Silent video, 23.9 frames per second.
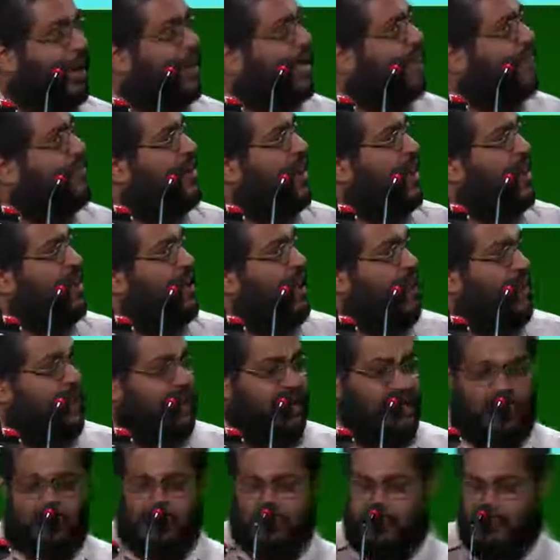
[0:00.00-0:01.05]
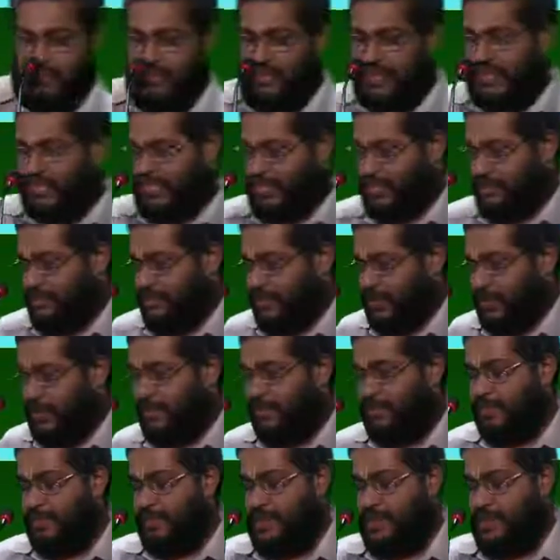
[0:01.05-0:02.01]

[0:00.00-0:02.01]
Are you following or not? No. Very simple.